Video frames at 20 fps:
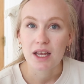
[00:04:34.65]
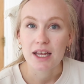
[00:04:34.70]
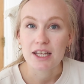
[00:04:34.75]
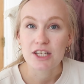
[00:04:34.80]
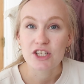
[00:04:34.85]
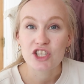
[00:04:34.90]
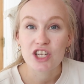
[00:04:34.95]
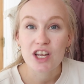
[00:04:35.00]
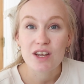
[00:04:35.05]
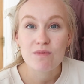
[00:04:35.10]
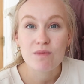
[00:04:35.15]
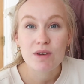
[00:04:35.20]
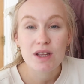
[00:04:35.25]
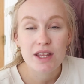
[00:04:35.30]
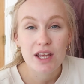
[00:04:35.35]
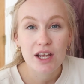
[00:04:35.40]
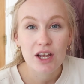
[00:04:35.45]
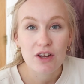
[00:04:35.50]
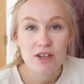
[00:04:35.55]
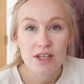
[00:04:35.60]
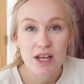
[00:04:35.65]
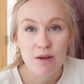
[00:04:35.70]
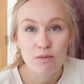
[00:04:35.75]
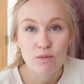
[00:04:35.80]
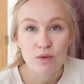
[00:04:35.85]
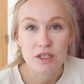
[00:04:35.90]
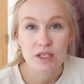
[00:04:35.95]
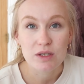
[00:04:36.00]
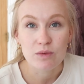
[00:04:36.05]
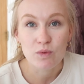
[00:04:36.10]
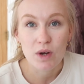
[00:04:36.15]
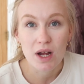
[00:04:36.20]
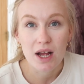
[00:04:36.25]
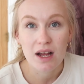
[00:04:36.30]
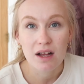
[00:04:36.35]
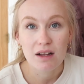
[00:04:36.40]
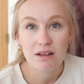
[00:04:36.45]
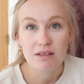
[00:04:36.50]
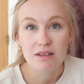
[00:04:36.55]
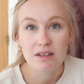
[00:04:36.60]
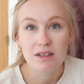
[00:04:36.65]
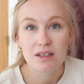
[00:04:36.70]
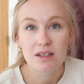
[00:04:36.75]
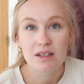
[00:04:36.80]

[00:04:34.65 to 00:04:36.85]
And generally they go down pretty well.